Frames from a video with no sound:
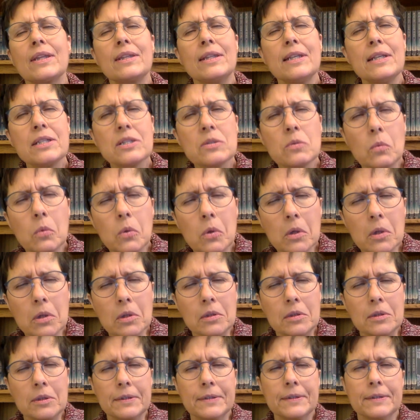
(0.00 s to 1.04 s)
this
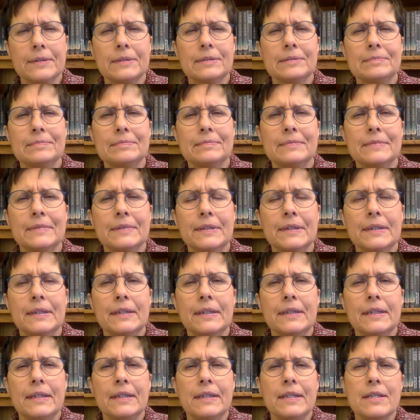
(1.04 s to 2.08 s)
world,
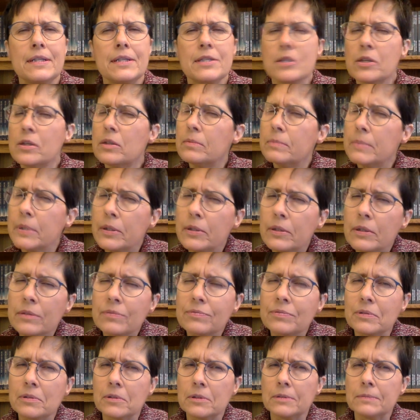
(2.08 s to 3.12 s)
so
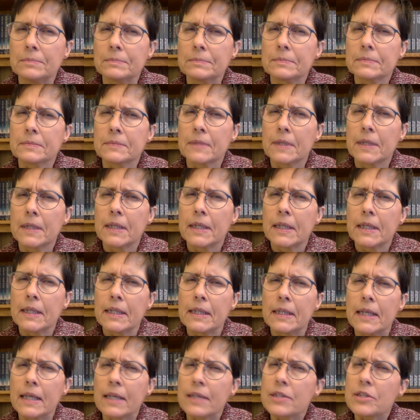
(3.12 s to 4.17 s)
beautiful,
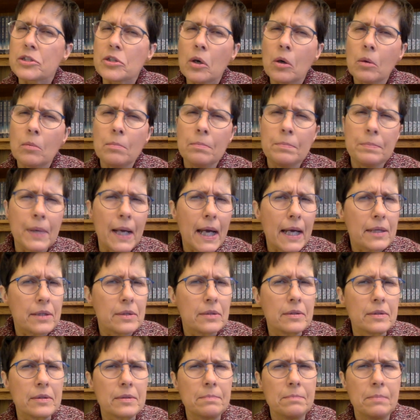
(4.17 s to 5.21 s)
yet so
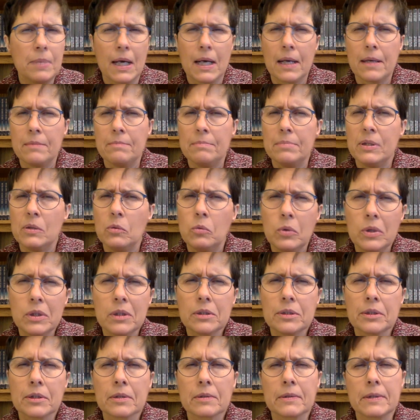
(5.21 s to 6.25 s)
battered by
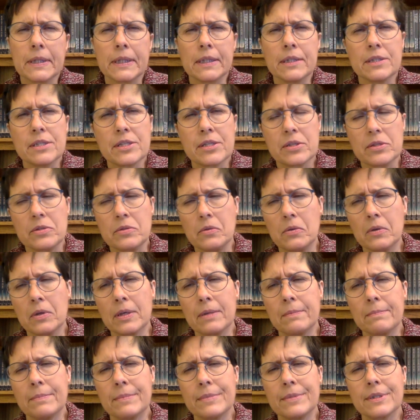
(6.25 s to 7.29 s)
bewildering
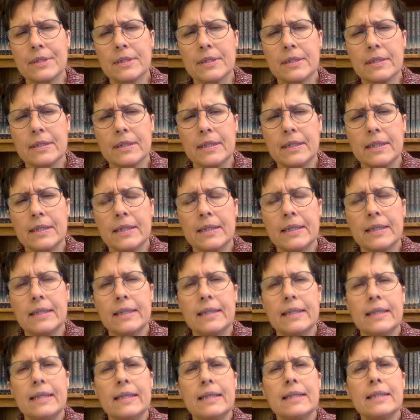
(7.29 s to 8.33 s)
storms,
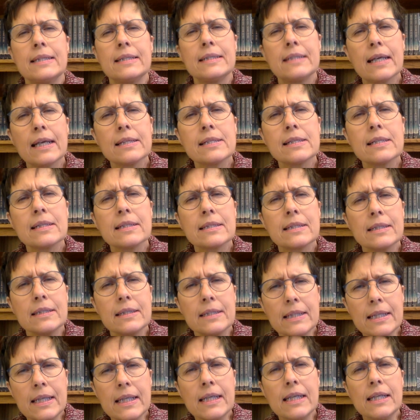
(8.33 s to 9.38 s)
doesn't
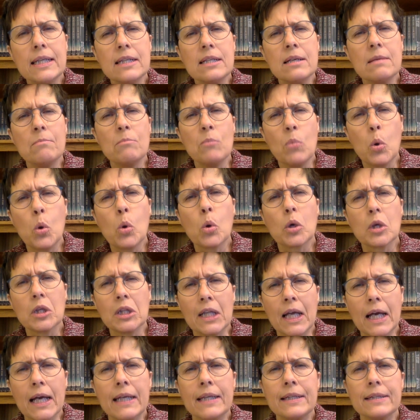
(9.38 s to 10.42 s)
need more
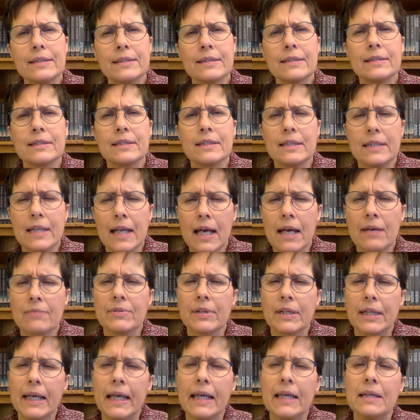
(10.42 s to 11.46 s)
light to
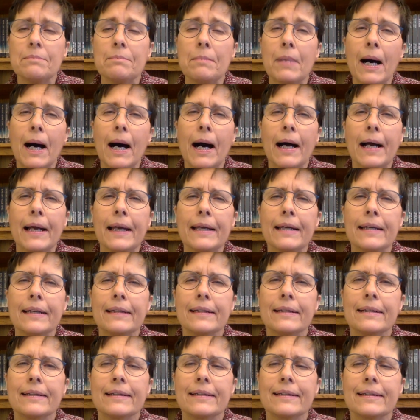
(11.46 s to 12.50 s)
navigate by.
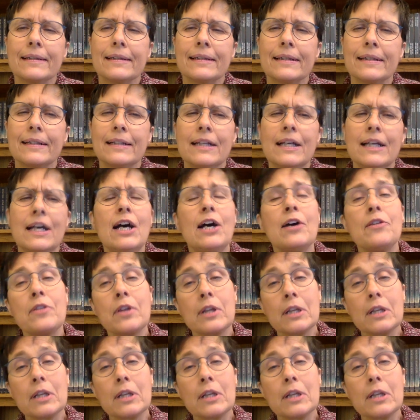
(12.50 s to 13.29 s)
The